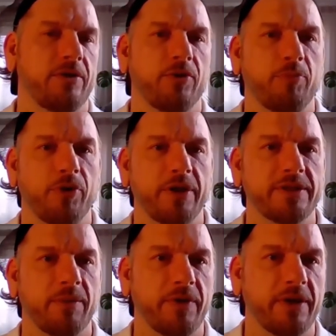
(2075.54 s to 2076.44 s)
you're
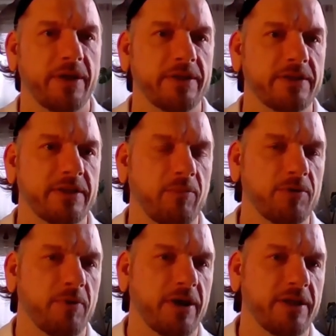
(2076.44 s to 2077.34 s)
putting something into
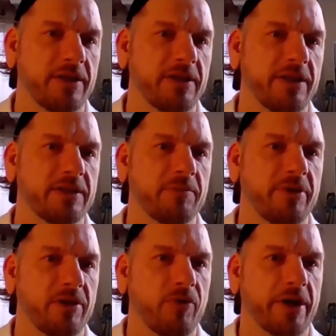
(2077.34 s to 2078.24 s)
someone's body. It needs to
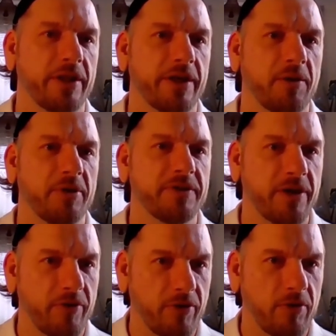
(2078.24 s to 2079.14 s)
be regulated
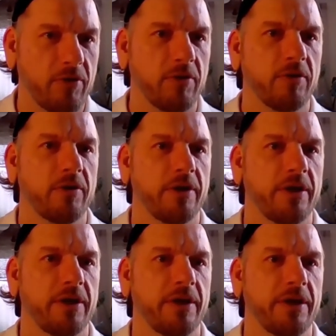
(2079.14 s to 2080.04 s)
material.
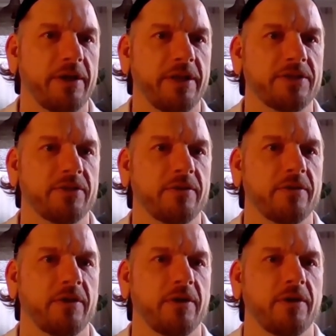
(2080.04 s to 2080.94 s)
It needs
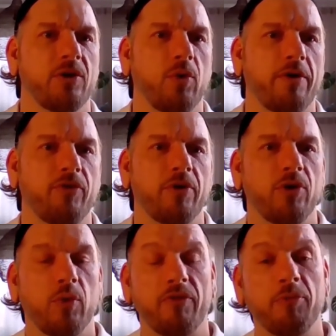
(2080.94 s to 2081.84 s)
to,
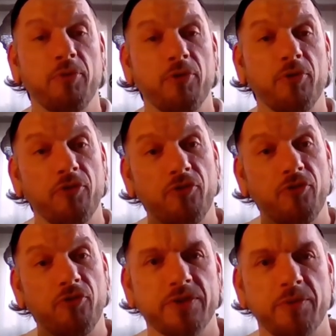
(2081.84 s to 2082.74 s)
whoever
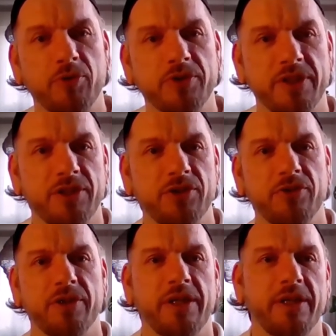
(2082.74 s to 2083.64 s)
performs the
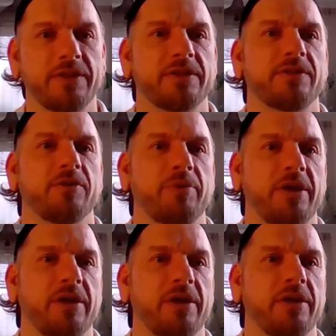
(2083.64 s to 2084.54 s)
procedure needs to
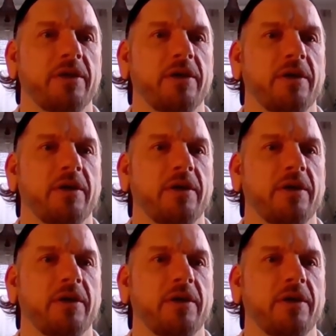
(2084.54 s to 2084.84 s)
be,